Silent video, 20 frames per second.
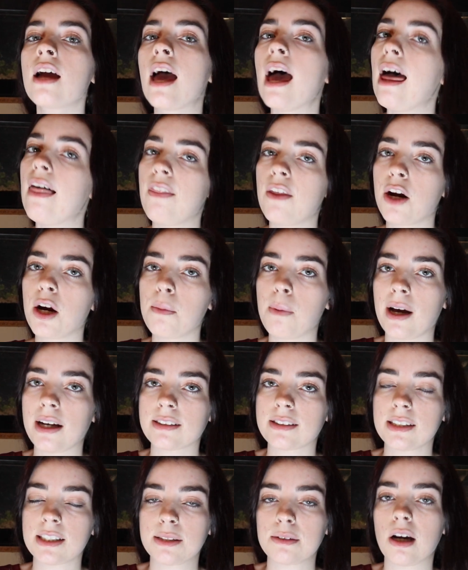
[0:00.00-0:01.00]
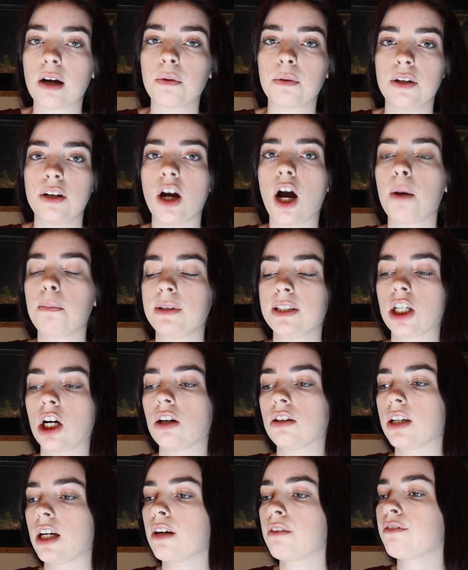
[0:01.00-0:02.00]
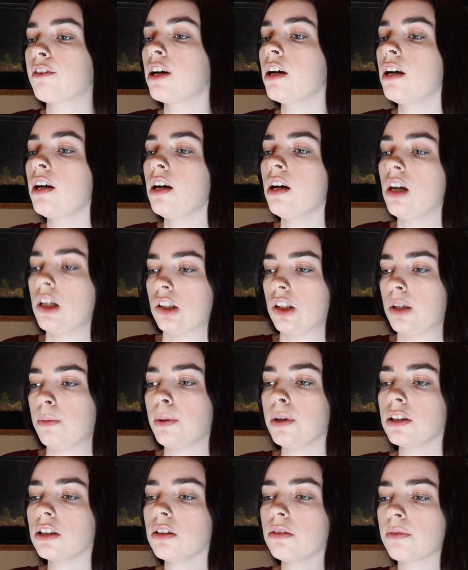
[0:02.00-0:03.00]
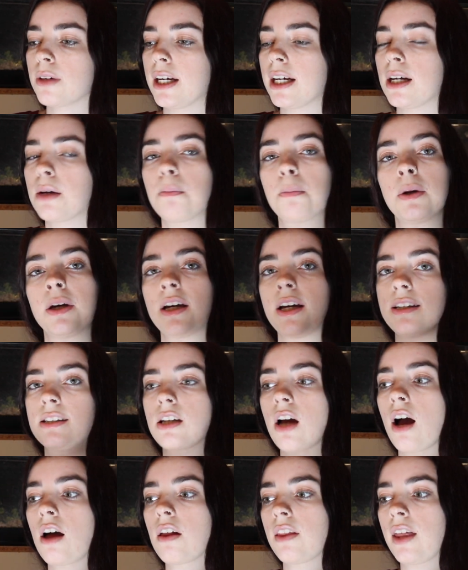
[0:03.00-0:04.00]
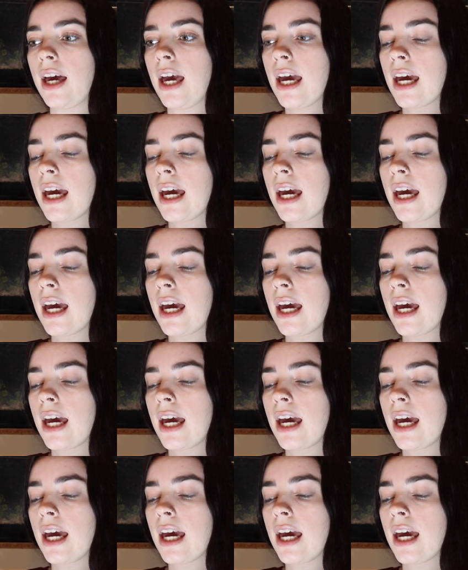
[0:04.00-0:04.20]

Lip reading: and then her basking spot would not be tall enough. So I built a ramp. It's got